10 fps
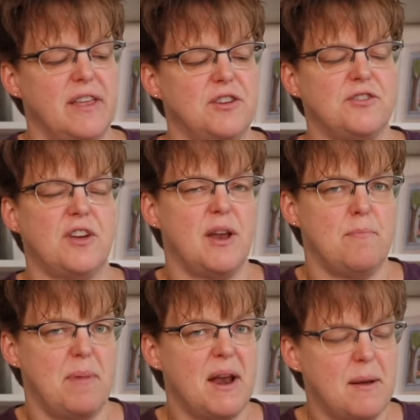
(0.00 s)
They just kind
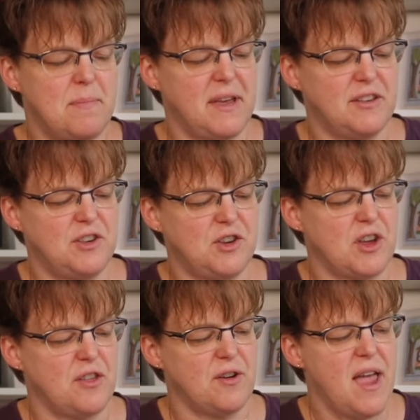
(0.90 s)
of butt up against each
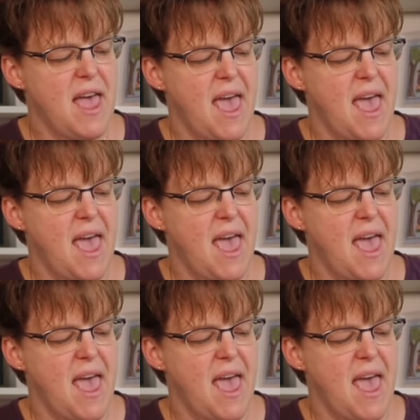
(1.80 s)
other,